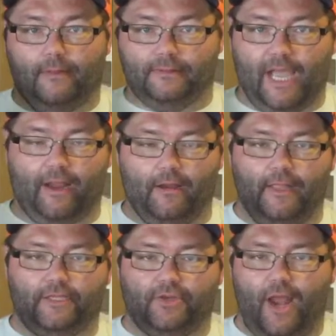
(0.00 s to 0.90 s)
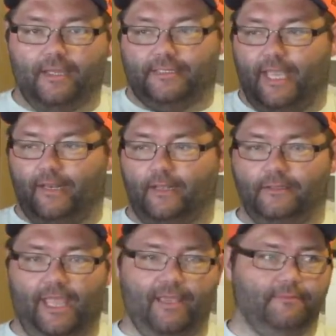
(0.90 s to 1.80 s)
Tiger Electronics,
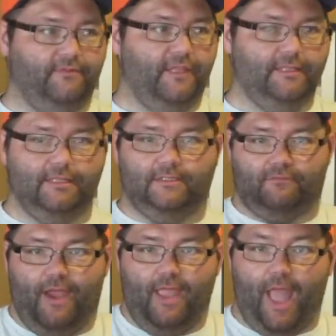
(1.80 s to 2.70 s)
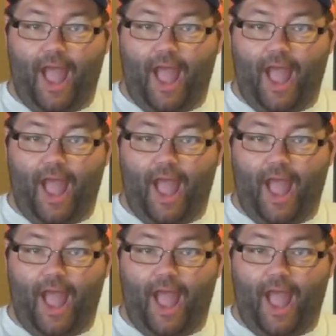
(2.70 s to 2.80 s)
handheld games, vintage, right?